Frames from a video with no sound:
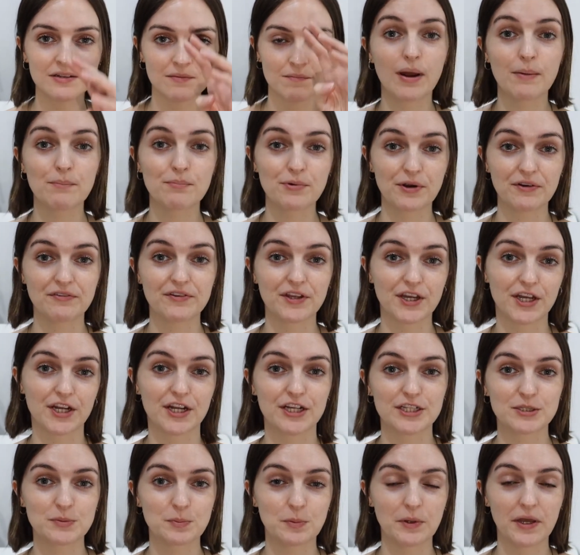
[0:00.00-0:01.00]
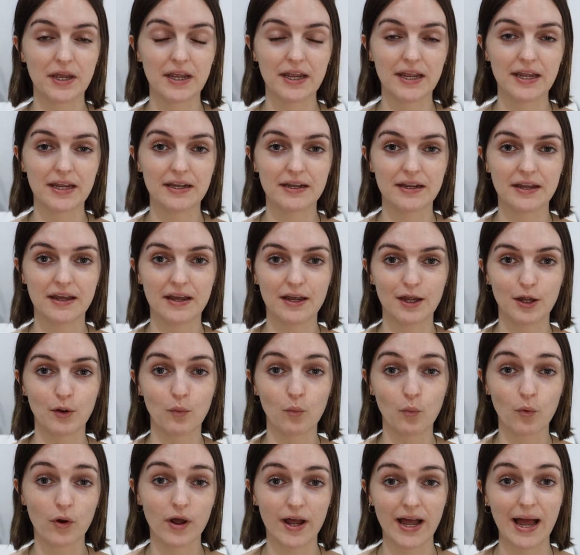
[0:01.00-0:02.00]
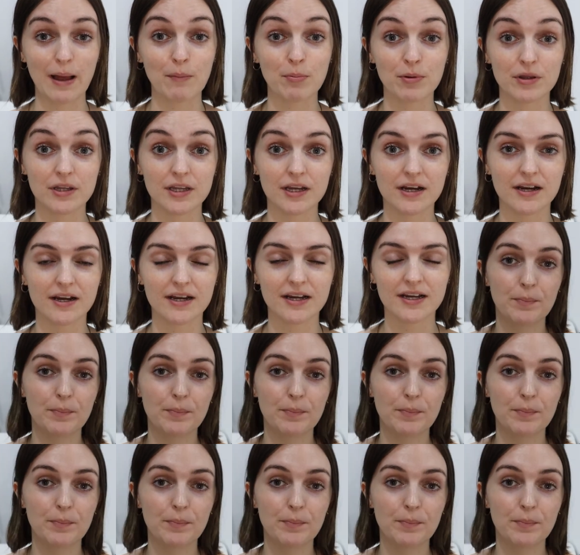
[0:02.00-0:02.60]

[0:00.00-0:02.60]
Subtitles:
So I'm briefly gonna explain what happened there.